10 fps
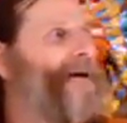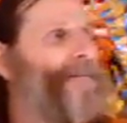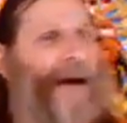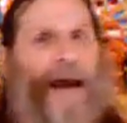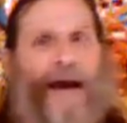a
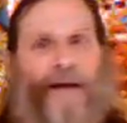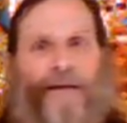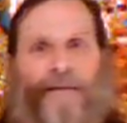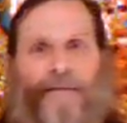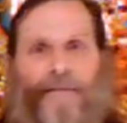
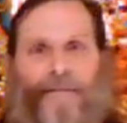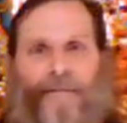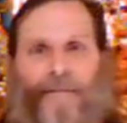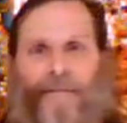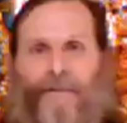man
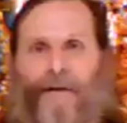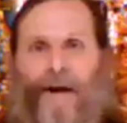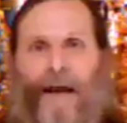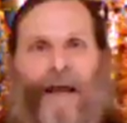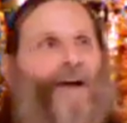
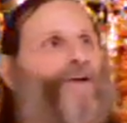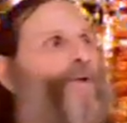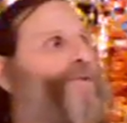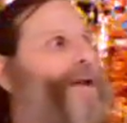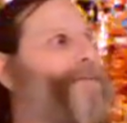in a
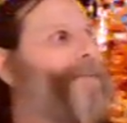lonely